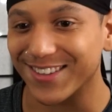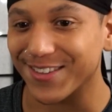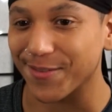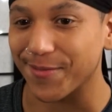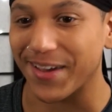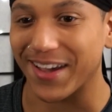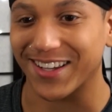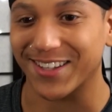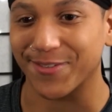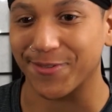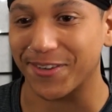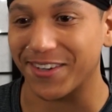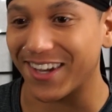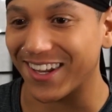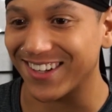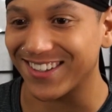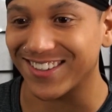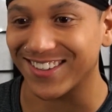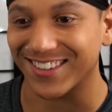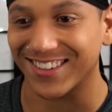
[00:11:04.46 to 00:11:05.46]
need some
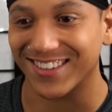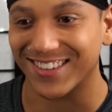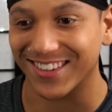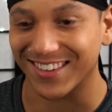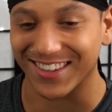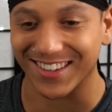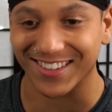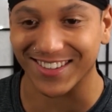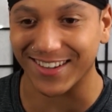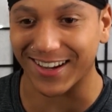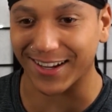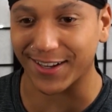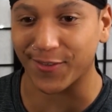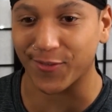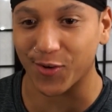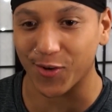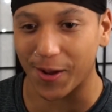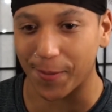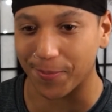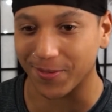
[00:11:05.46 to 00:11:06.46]
explanations in these next
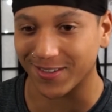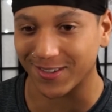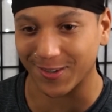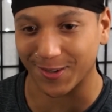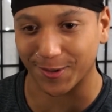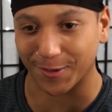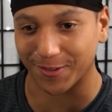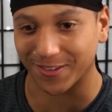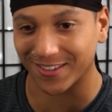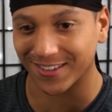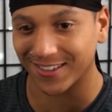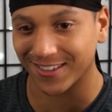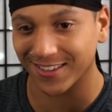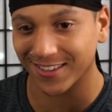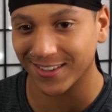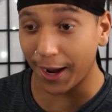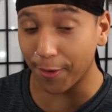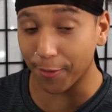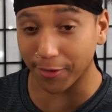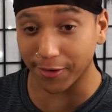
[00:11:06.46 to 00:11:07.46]
few episodes.
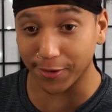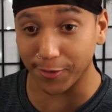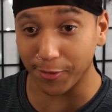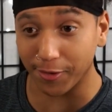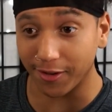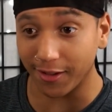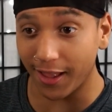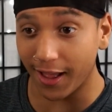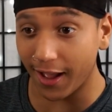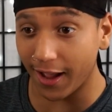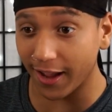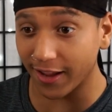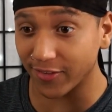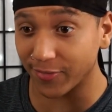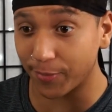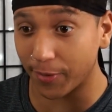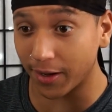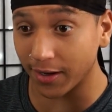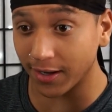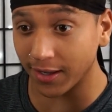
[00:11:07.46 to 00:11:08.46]
How are you
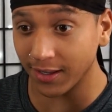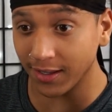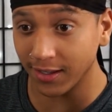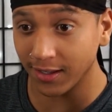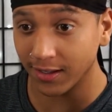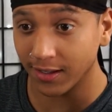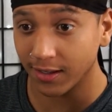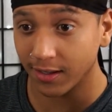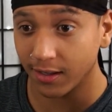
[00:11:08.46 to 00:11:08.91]
alive, buddy?